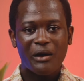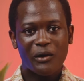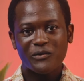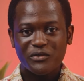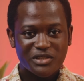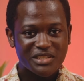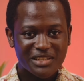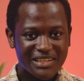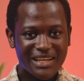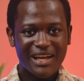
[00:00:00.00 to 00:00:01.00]

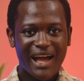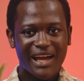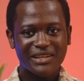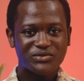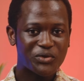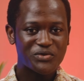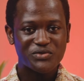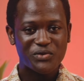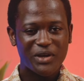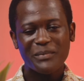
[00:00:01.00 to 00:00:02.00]
unfortunately, I don't
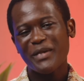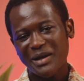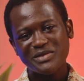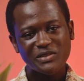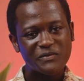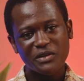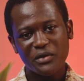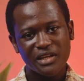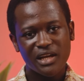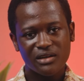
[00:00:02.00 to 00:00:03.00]
know, but I'm still
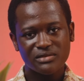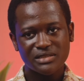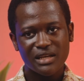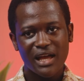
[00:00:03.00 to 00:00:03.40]
figuring it out.